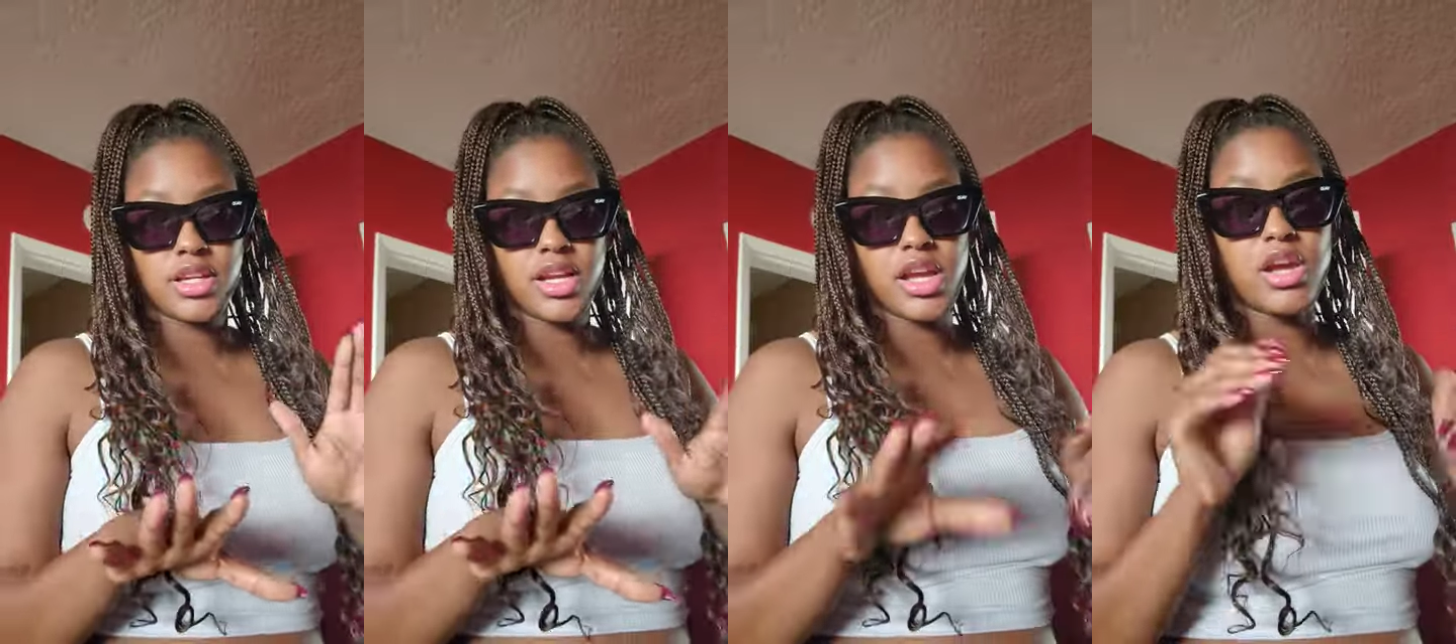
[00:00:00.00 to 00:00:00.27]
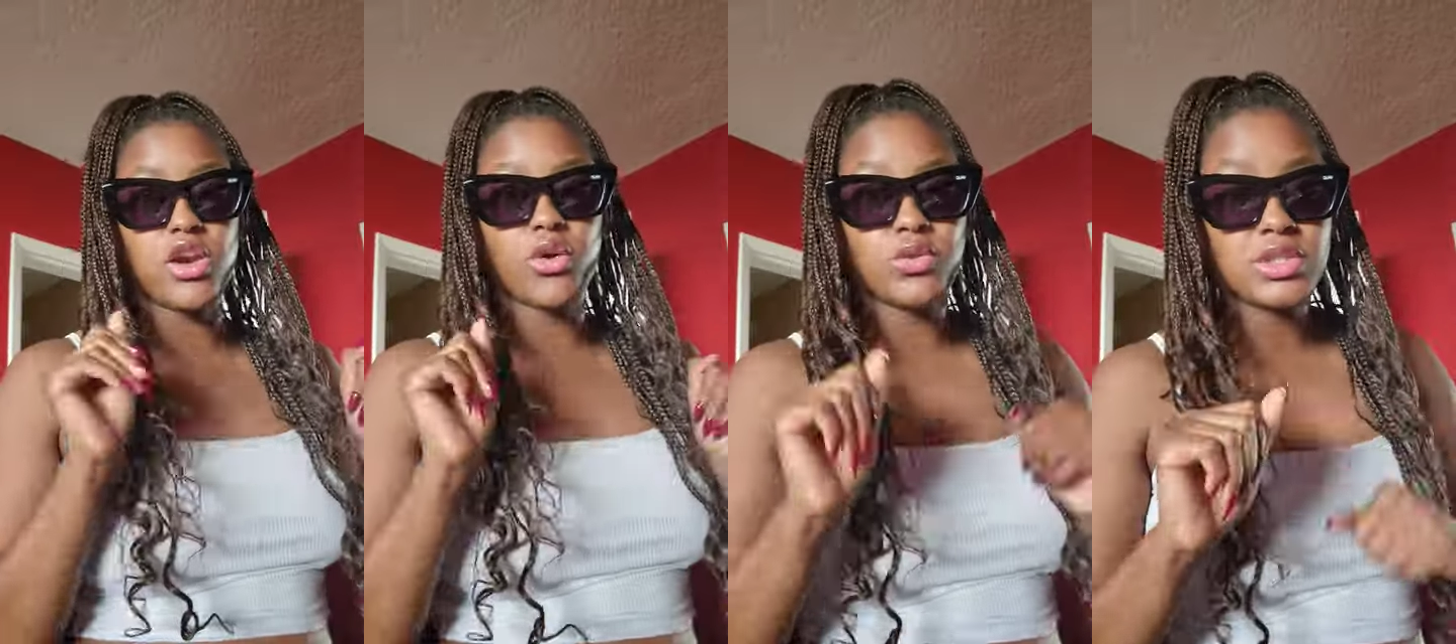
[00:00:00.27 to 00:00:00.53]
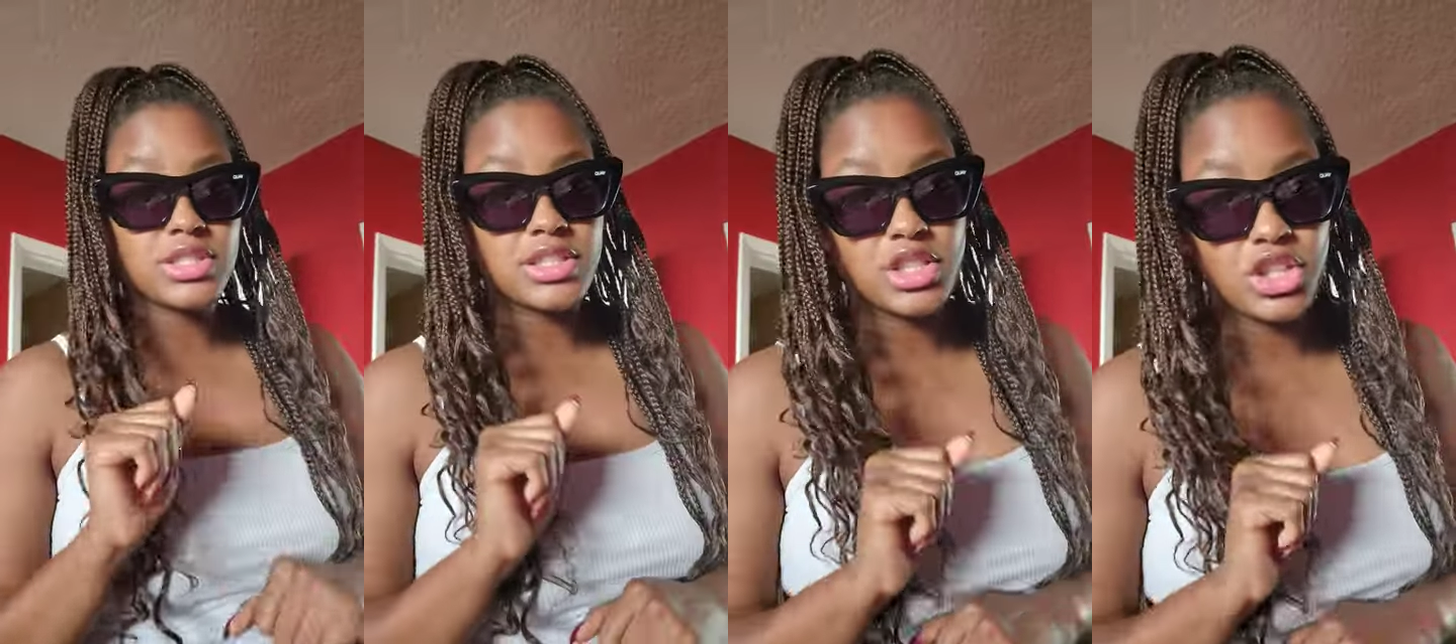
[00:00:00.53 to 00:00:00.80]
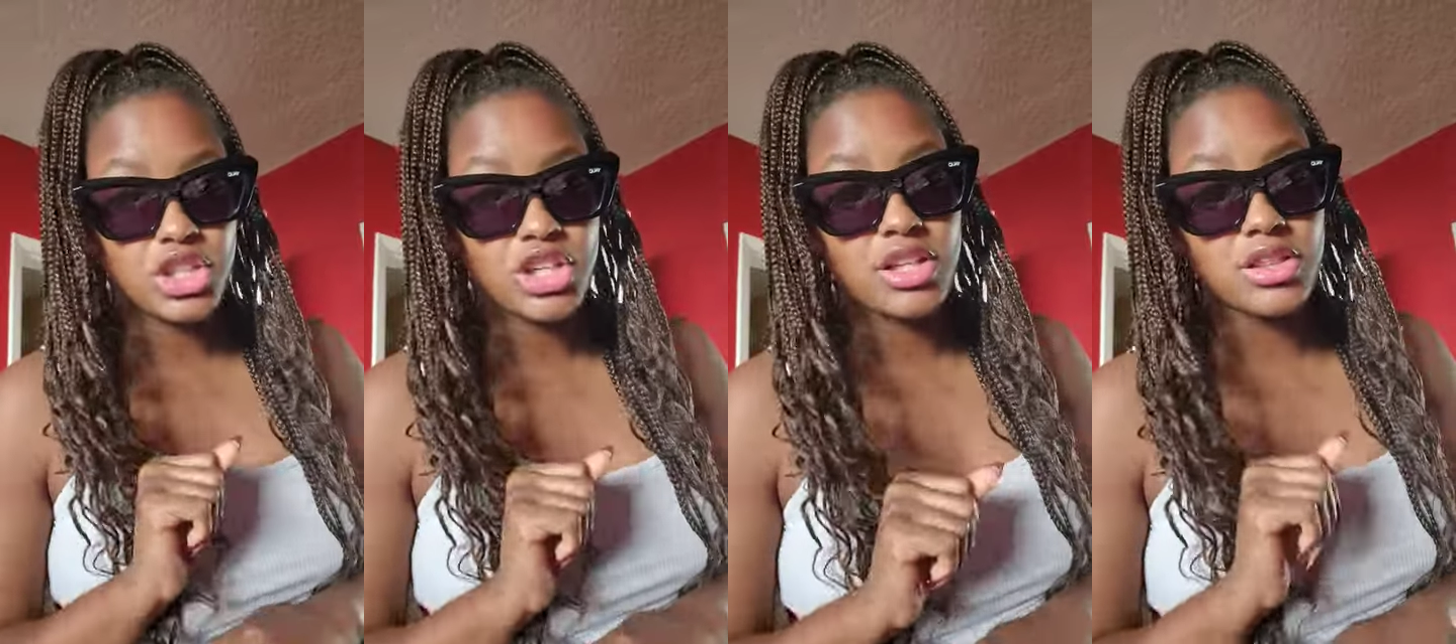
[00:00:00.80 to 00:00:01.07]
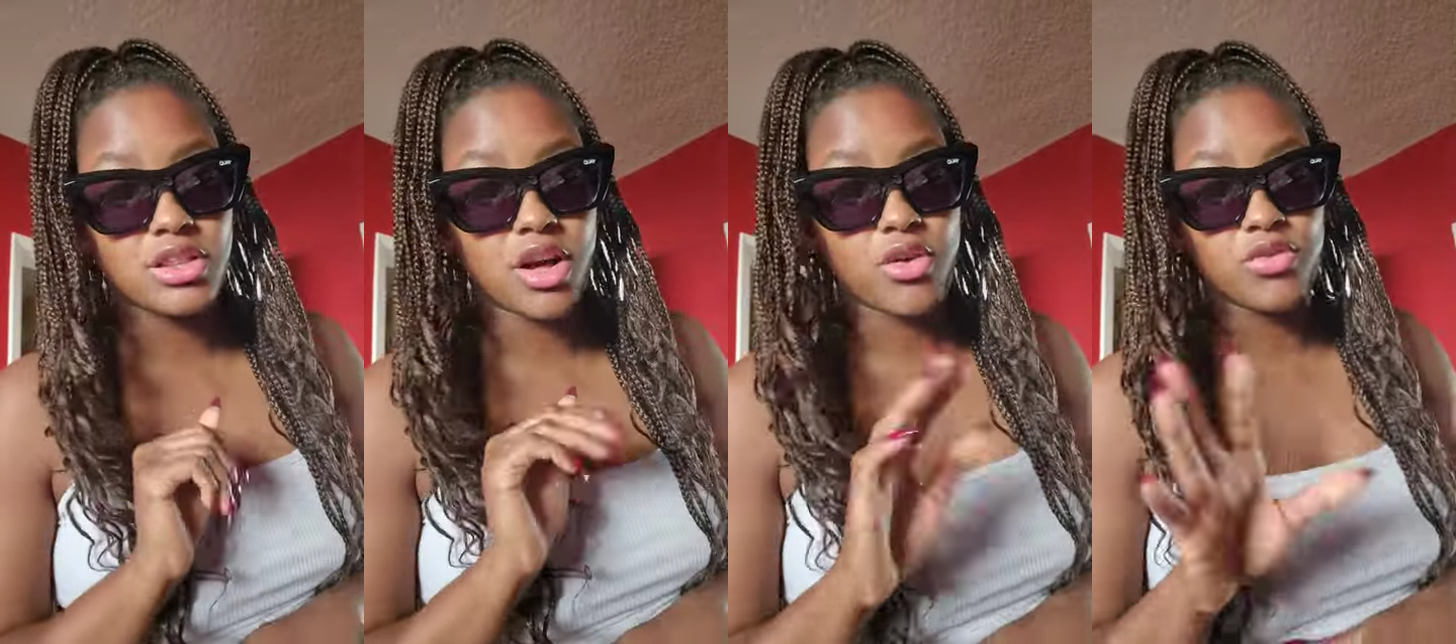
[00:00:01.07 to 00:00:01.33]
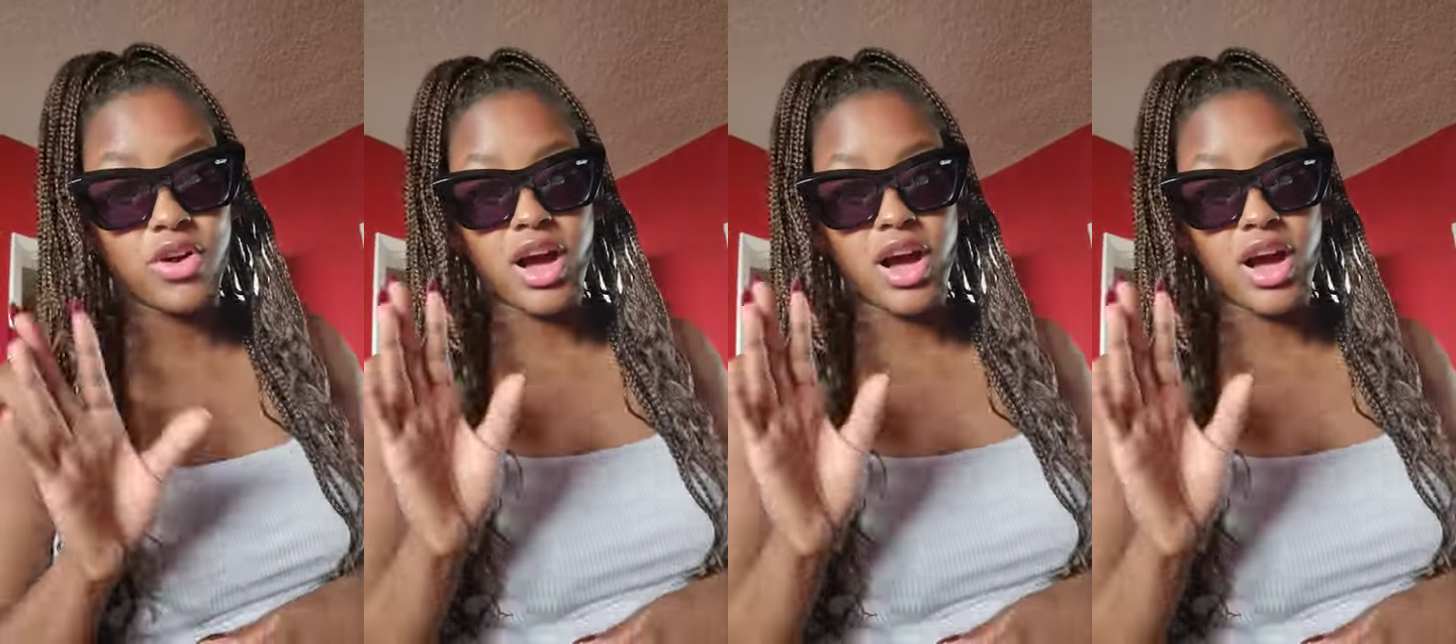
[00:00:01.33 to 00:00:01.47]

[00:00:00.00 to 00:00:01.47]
it only took Love